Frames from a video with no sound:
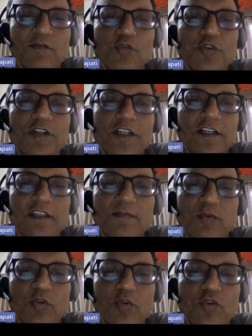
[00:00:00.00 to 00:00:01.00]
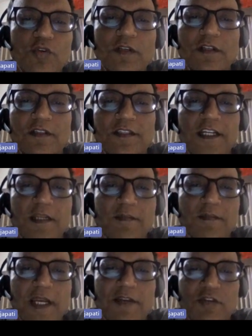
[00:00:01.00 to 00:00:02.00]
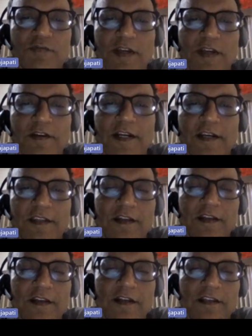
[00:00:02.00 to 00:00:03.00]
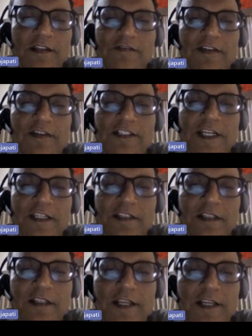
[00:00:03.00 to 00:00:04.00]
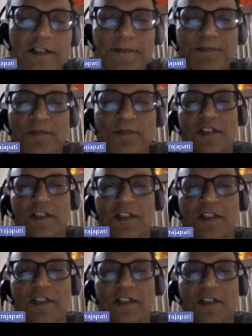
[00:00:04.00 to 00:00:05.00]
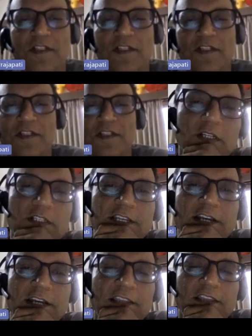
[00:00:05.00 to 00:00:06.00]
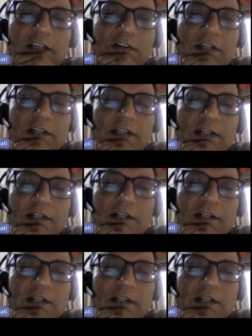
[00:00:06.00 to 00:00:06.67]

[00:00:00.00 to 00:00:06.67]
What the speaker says: who trigger the flow that email I will find, and this will change like we need to set our